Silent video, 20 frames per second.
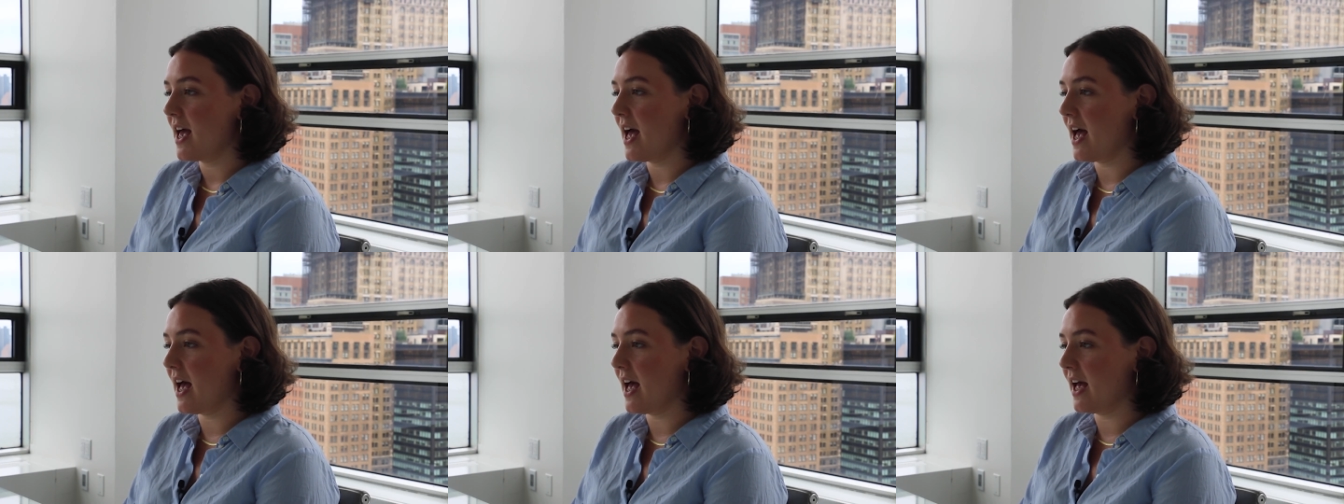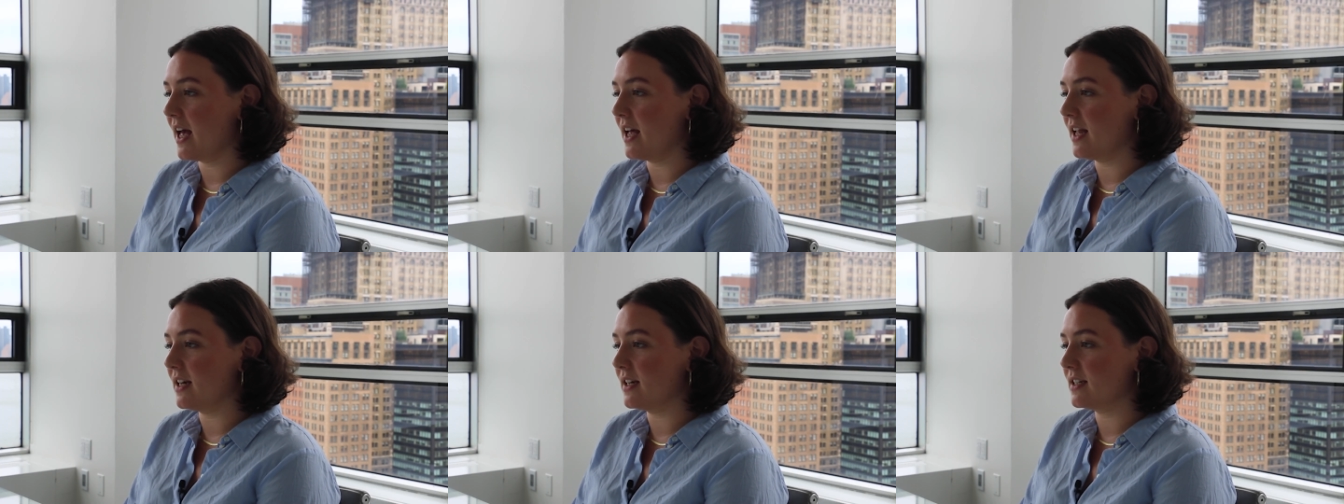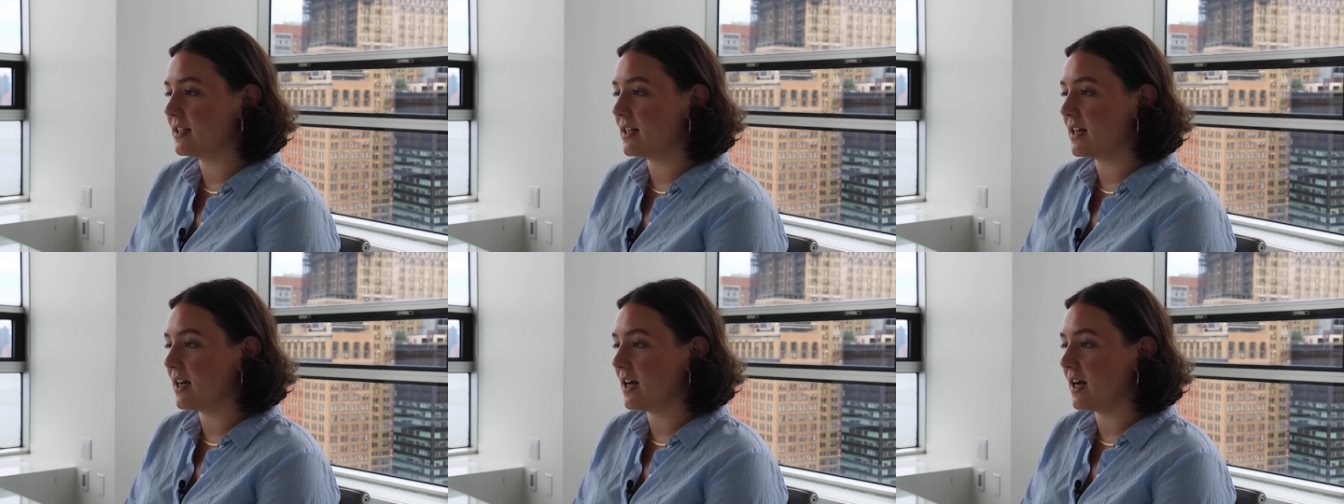
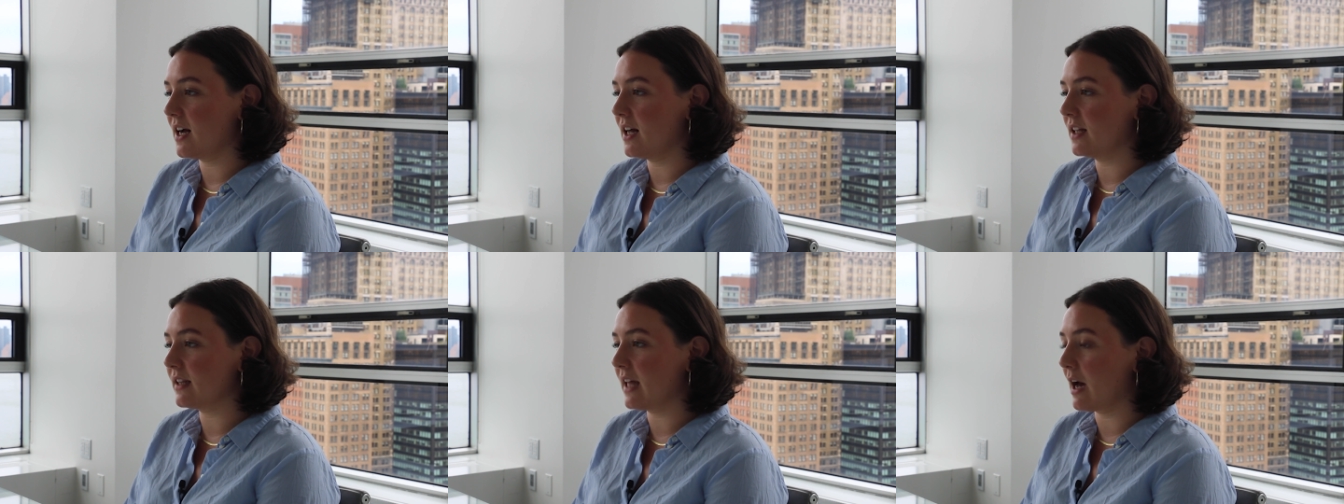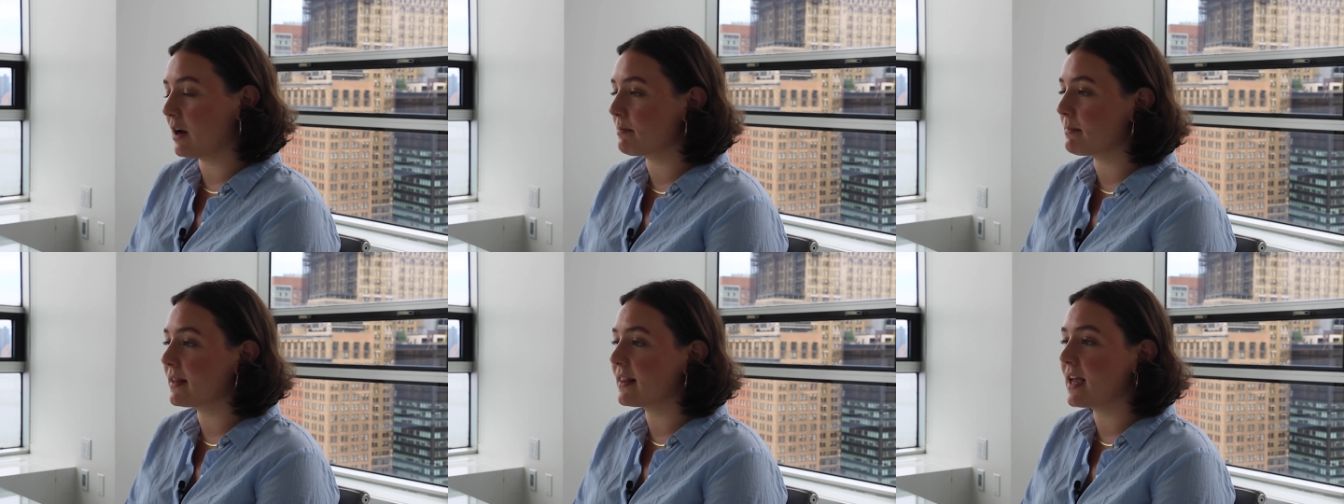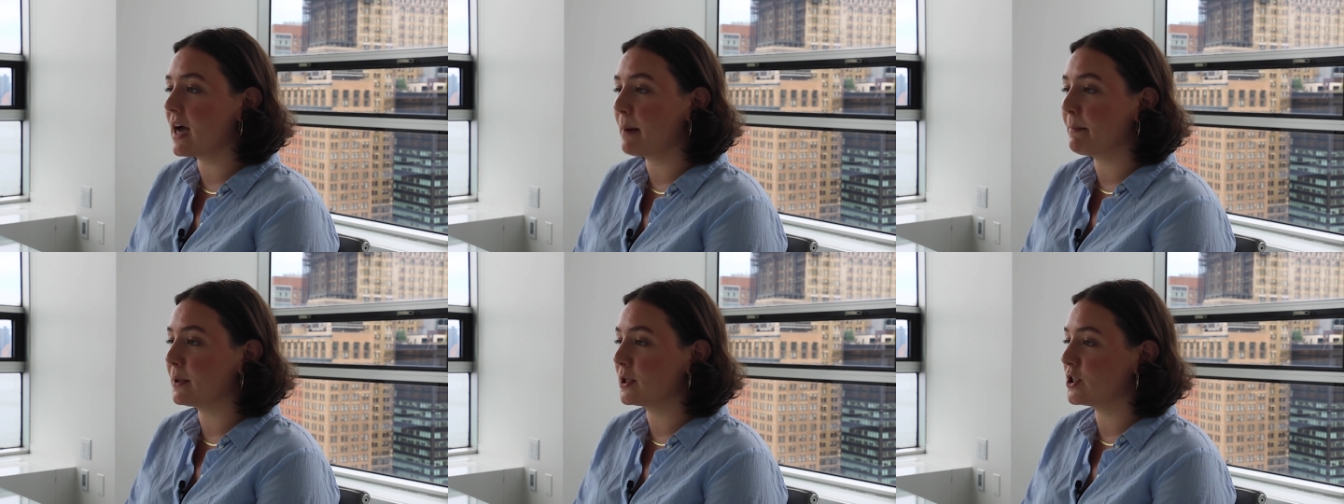and allowed me the
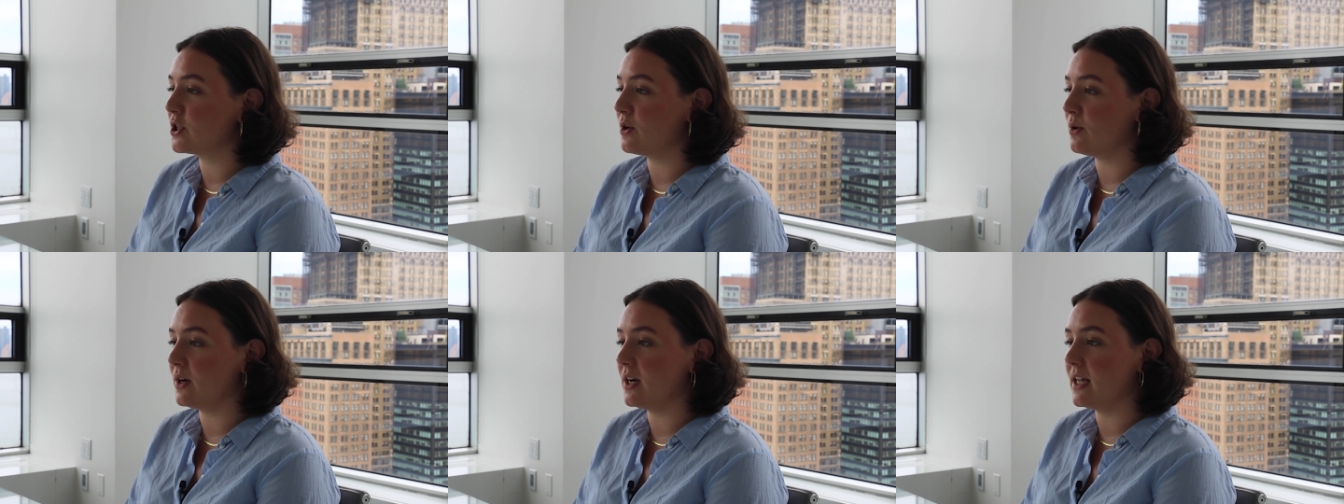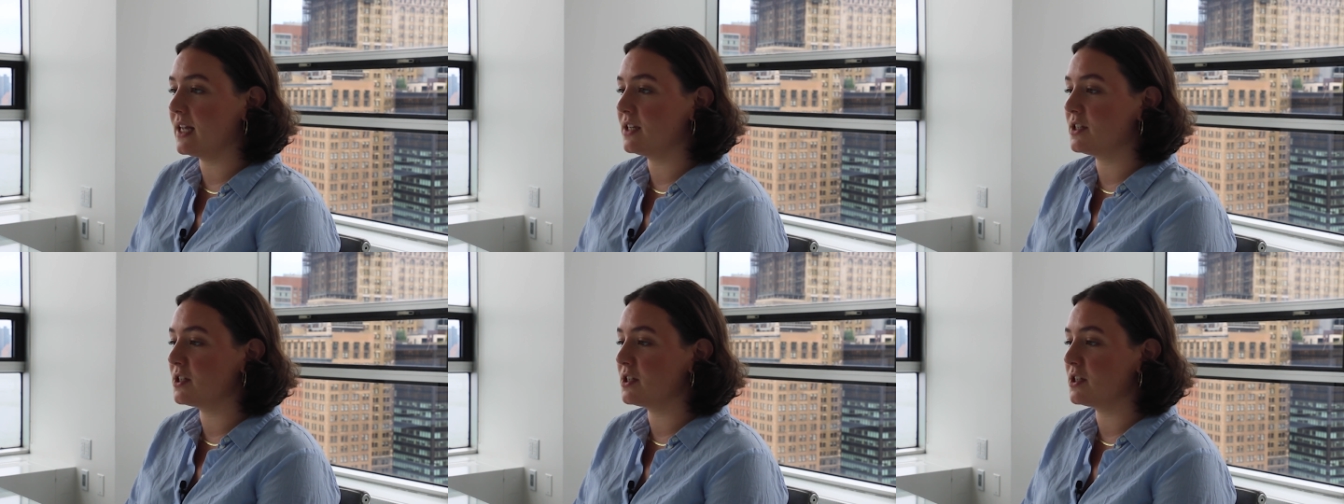opportunity